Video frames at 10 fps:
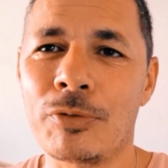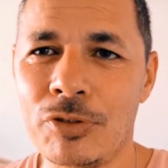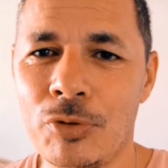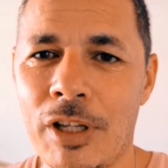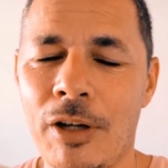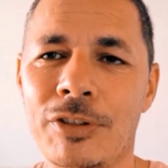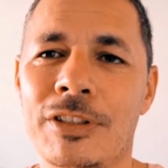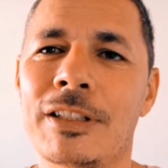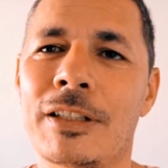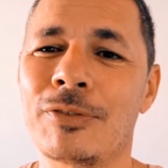for
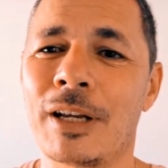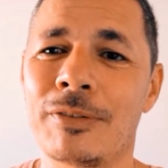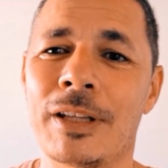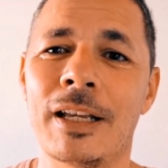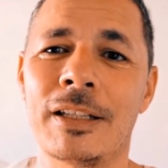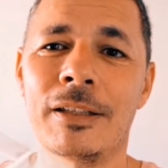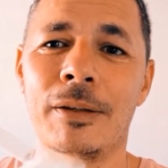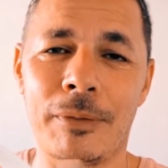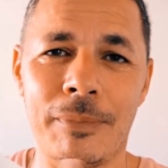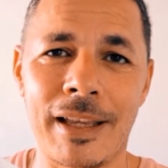365 days.
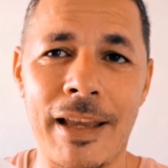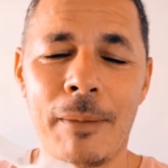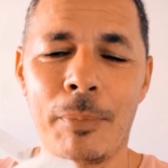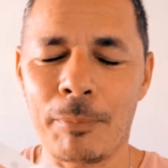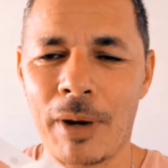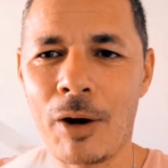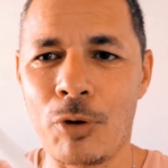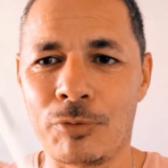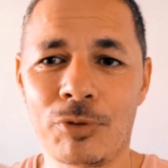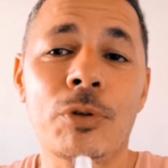It can be
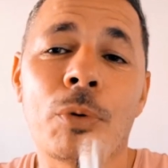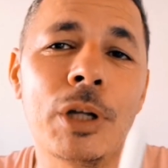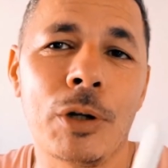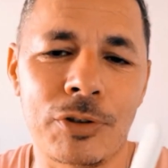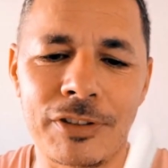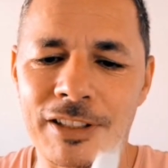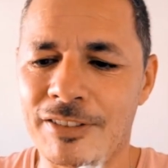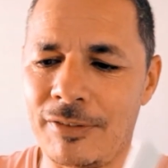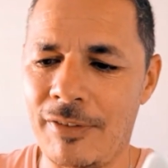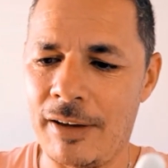powered for
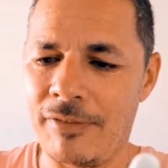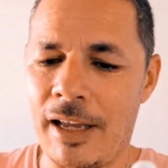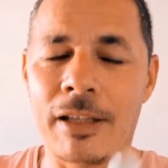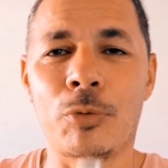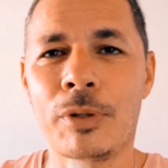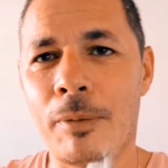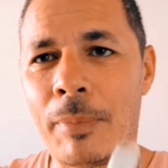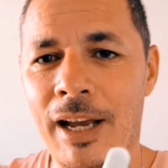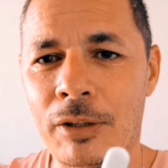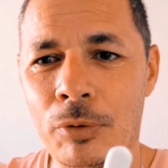365 days with the
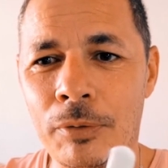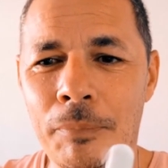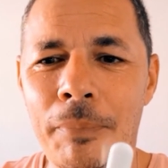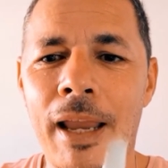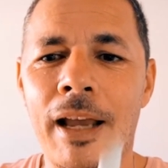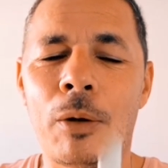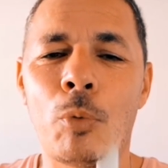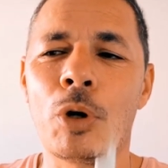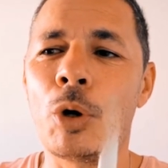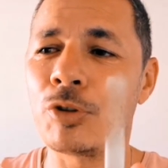panel, and it
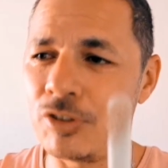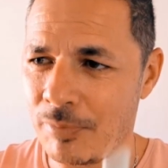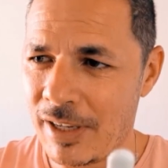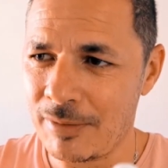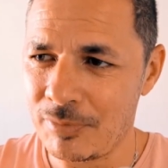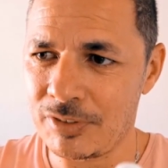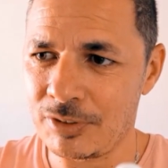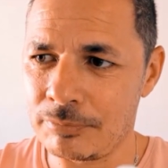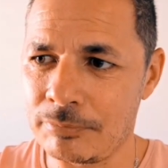will also be able to